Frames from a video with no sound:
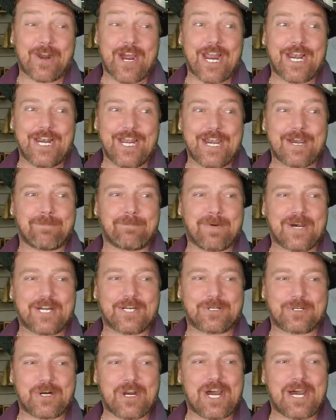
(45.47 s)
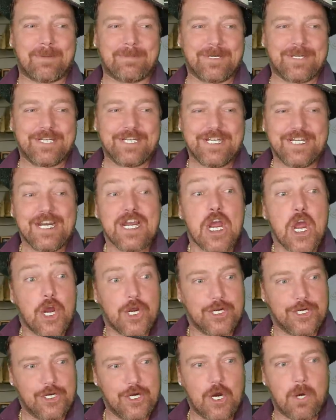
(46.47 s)
Right, Left by Drama.
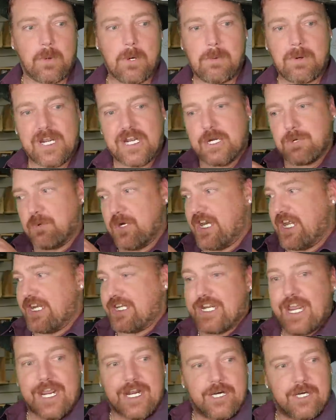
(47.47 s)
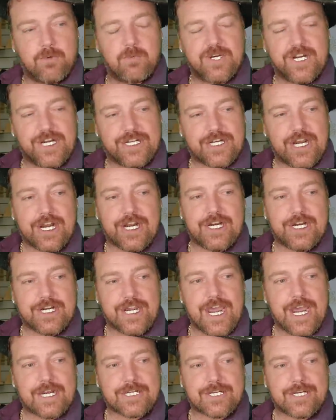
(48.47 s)
You know, when they're taking the
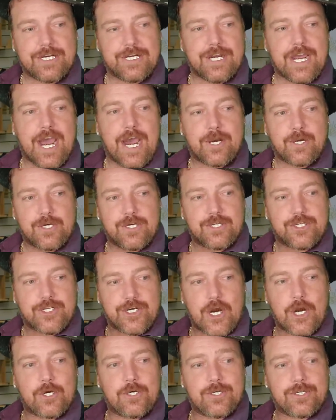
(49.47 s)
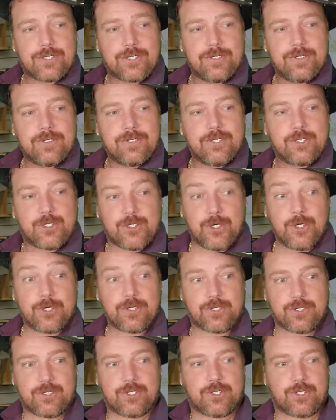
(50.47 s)
casket out of the church to
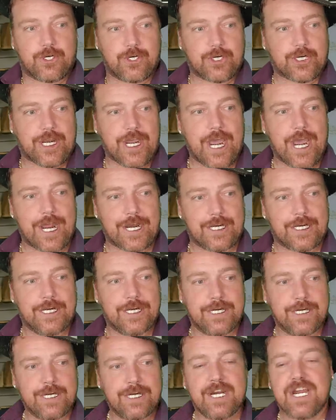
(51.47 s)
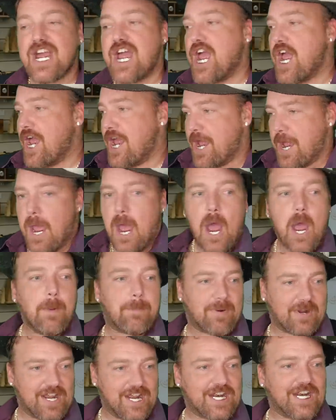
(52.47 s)
the caddy. They
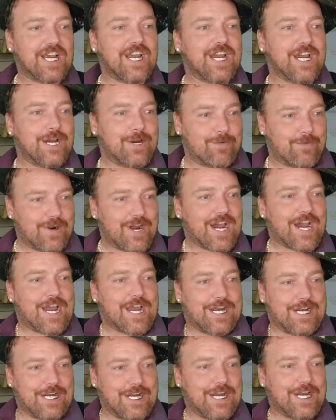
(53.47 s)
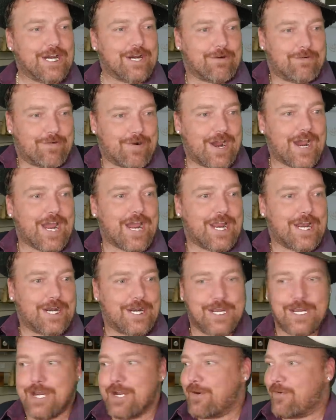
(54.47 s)
play left, right, left, right,
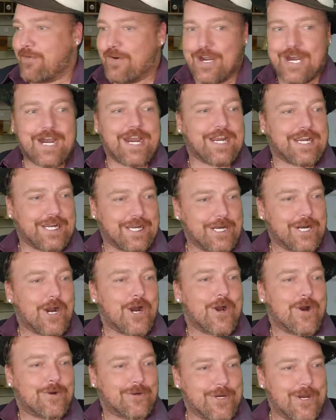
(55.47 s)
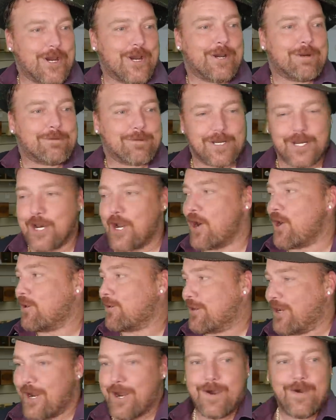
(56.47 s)
left, right, get
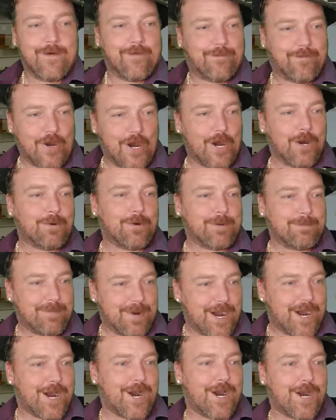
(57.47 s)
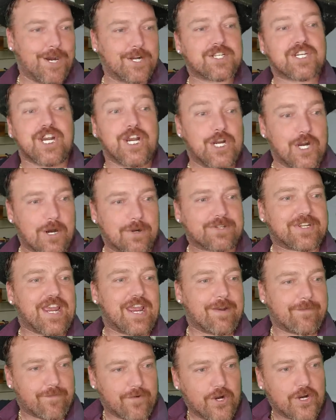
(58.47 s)
on up, forward march. You know what
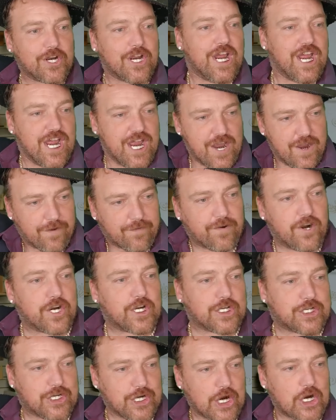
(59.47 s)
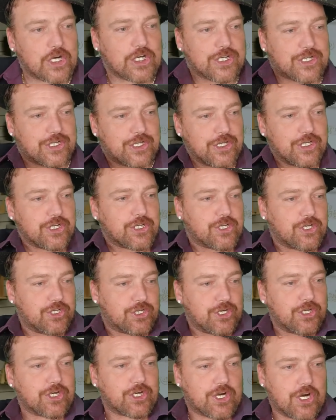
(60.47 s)
I'm saying? From the church
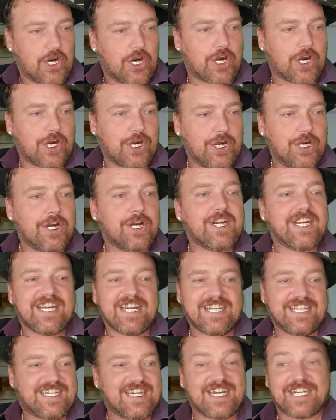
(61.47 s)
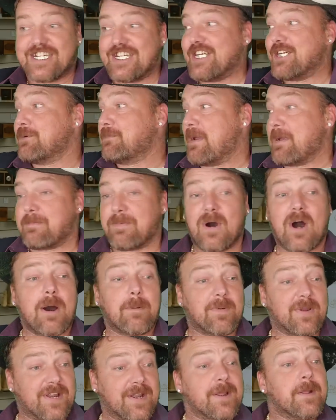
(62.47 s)
to the car, that shit would be
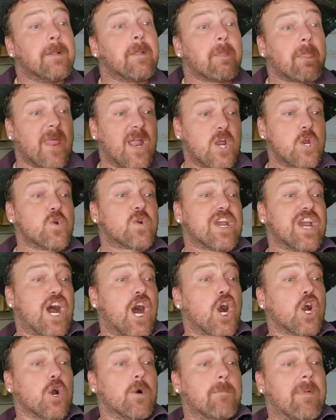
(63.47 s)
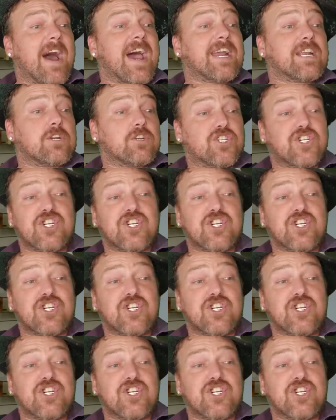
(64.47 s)
bumping. Then you get Uncle Mike to